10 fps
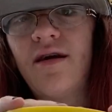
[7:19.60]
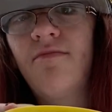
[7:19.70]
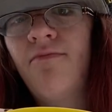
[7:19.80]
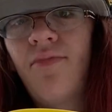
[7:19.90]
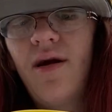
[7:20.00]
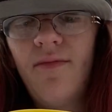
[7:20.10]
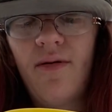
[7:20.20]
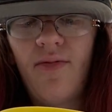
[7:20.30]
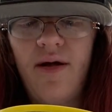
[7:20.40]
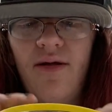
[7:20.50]
can
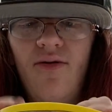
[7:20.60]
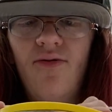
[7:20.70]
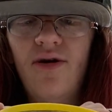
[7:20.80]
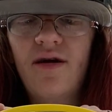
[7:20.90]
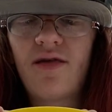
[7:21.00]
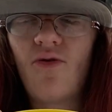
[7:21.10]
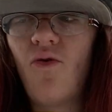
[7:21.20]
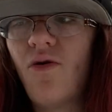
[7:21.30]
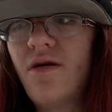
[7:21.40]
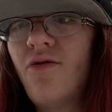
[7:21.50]
probably do this,
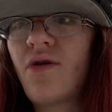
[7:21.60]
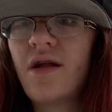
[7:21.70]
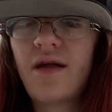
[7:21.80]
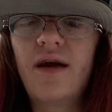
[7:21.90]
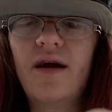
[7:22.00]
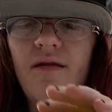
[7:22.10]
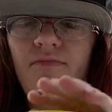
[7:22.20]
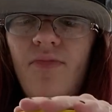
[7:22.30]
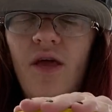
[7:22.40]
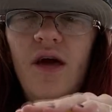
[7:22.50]
or you can get
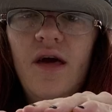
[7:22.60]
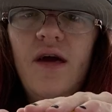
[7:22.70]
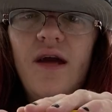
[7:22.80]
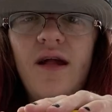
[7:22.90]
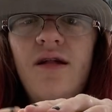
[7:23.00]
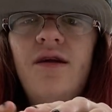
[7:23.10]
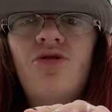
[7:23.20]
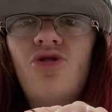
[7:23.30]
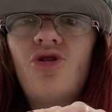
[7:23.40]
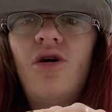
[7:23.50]
any
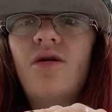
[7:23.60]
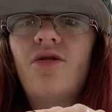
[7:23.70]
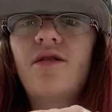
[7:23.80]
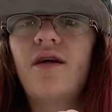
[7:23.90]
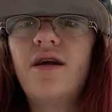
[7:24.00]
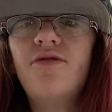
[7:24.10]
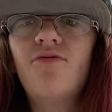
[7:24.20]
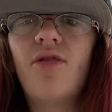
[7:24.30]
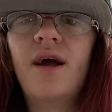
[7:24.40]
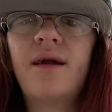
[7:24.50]
chocolate that you
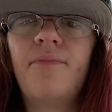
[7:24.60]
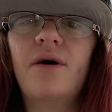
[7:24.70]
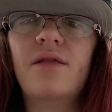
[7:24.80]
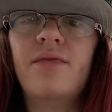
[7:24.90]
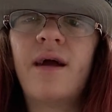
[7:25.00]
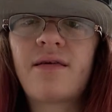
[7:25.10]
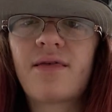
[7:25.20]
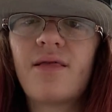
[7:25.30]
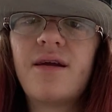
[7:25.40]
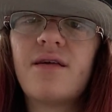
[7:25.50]
like, but
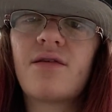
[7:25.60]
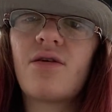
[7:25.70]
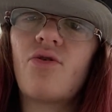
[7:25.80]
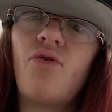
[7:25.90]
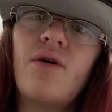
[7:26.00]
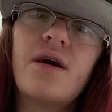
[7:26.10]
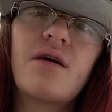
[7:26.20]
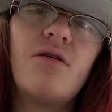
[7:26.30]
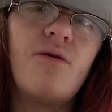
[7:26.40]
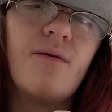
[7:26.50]
Nestle's
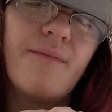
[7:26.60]
quick, oh